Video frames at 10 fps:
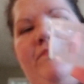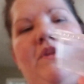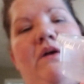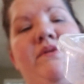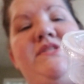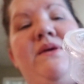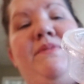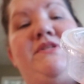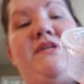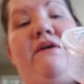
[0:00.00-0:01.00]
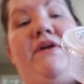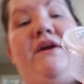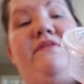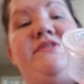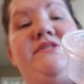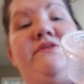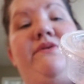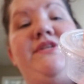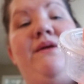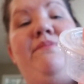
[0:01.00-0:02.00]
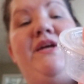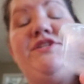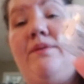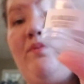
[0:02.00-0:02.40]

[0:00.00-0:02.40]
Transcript: I'm going to say melted out here. This is Old Town Bake Shop